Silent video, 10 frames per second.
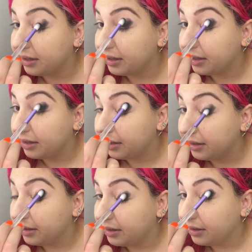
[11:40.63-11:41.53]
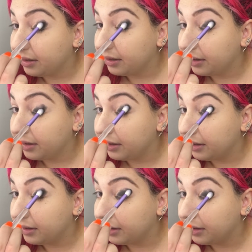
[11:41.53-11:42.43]

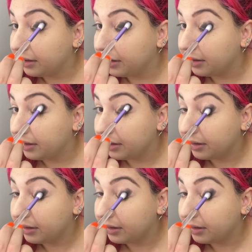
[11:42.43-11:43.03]
Nobody speaks.